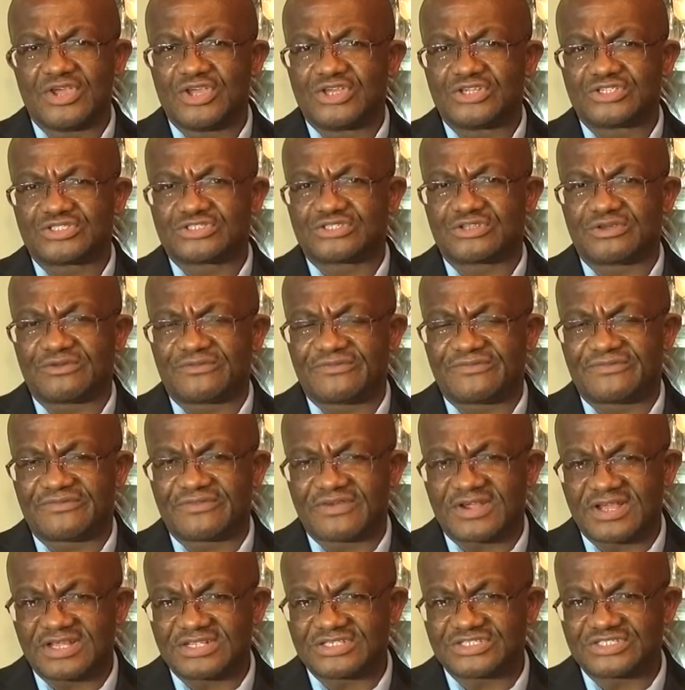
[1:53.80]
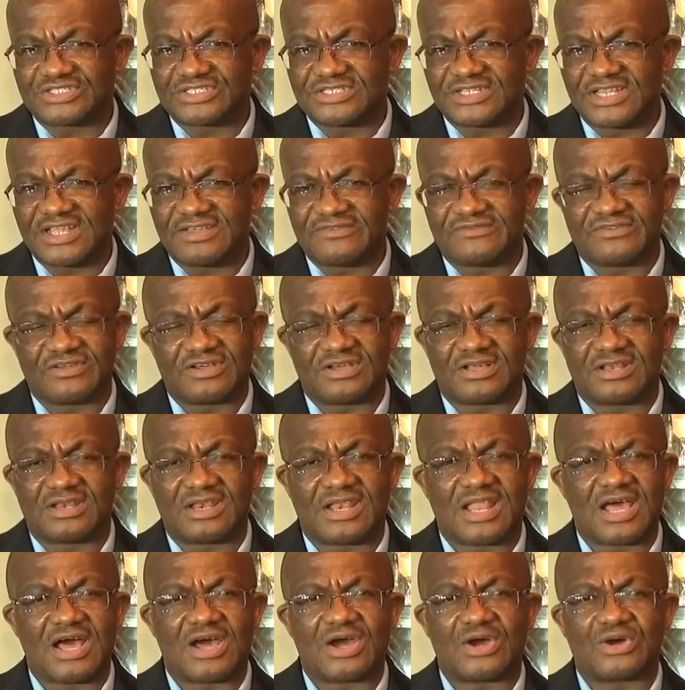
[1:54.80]
So France never
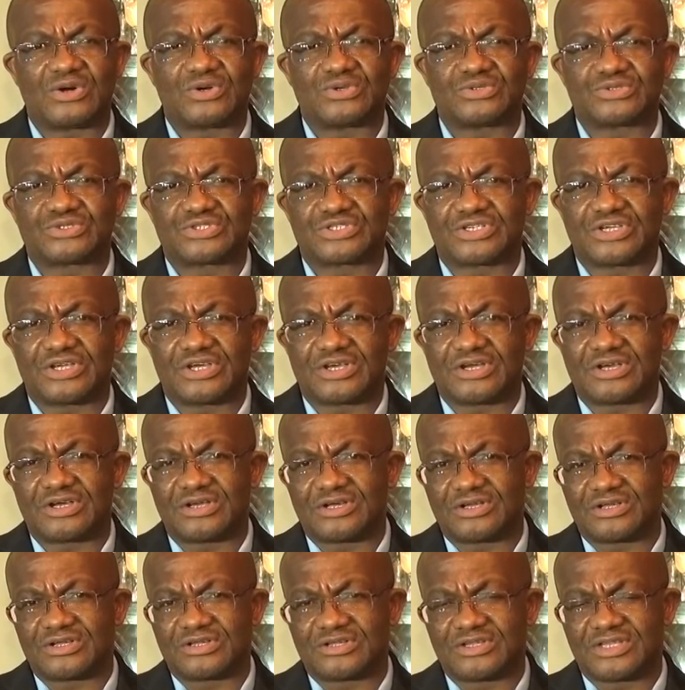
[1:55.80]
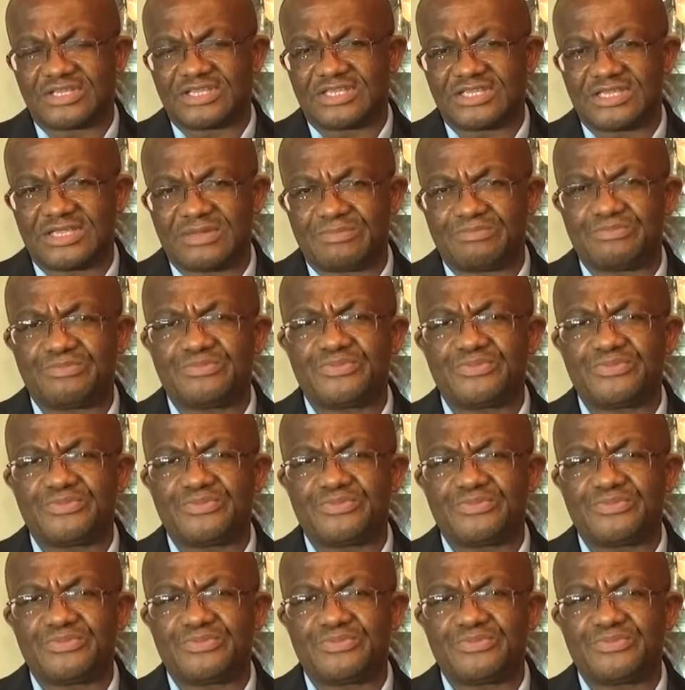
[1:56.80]
allowed a